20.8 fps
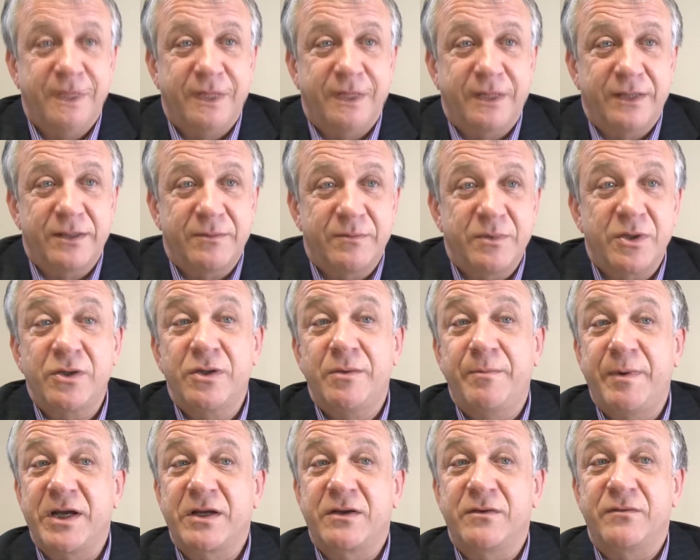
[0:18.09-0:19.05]
Well, on the
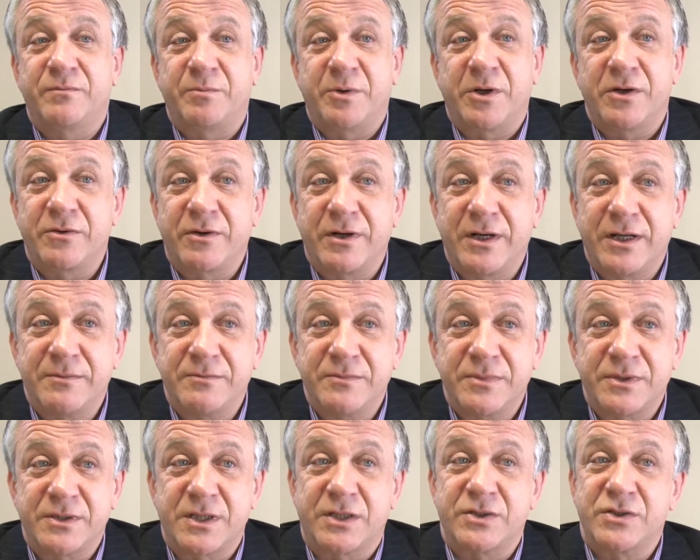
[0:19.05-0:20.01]
back of
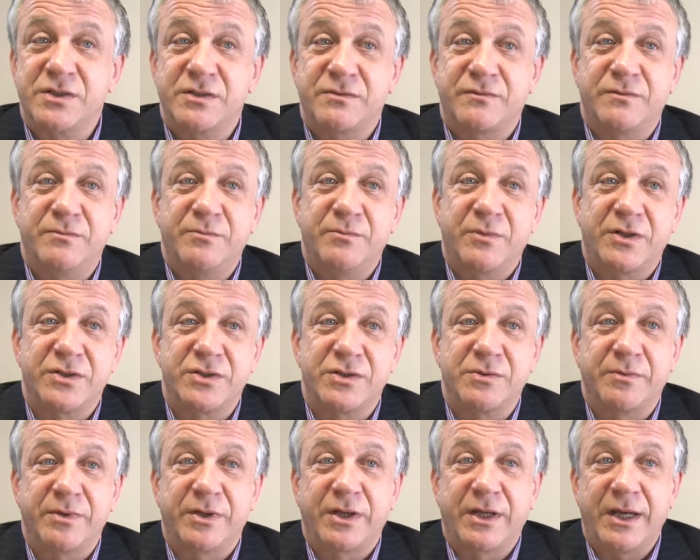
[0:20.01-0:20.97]
programmes such as From
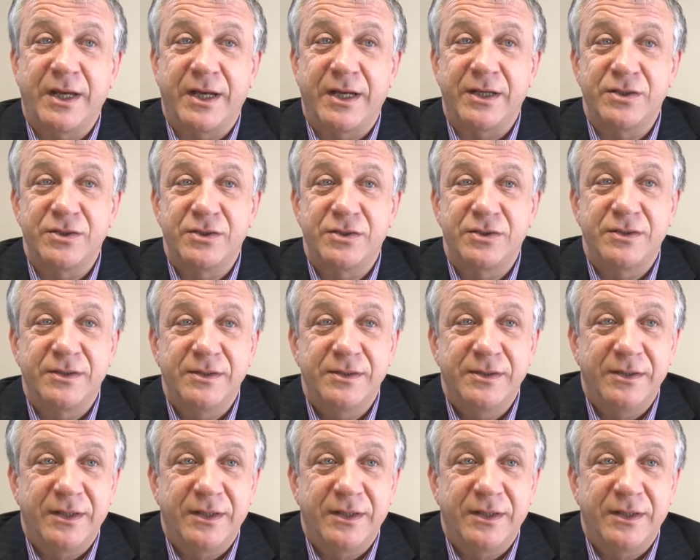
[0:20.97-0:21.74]
Russia with Cash,